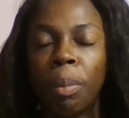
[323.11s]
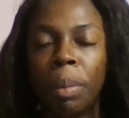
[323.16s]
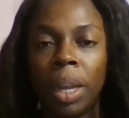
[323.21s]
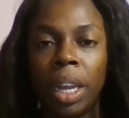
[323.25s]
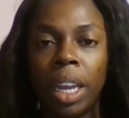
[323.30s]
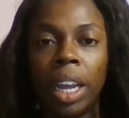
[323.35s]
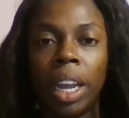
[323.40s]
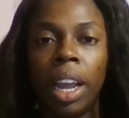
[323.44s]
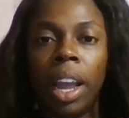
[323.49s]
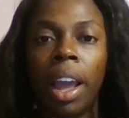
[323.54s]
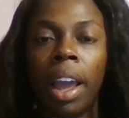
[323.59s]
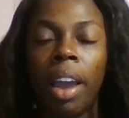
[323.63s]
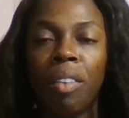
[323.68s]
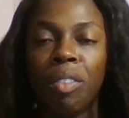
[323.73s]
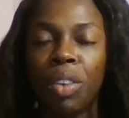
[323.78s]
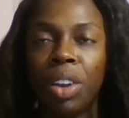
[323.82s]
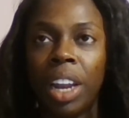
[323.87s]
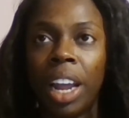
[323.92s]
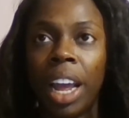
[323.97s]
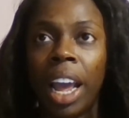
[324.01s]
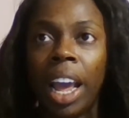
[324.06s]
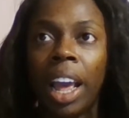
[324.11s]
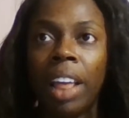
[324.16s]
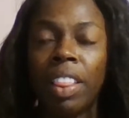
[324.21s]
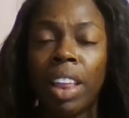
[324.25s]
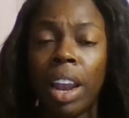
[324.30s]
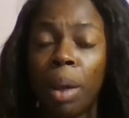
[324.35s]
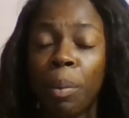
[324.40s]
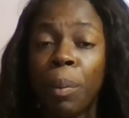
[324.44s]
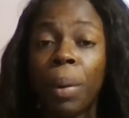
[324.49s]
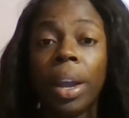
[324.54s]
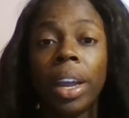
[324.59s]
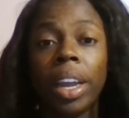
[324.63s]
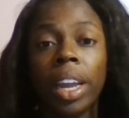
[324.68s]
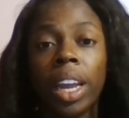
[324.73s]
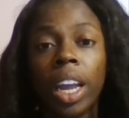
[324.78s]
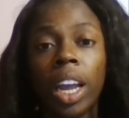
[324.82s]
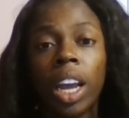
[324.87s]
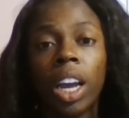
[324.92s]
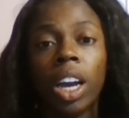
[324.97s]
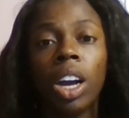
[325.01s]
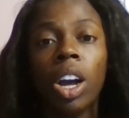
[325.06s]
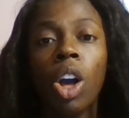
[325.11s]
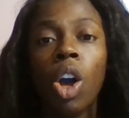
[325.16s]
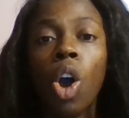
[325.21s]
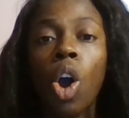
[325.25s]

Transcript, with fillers: me every day that I'm working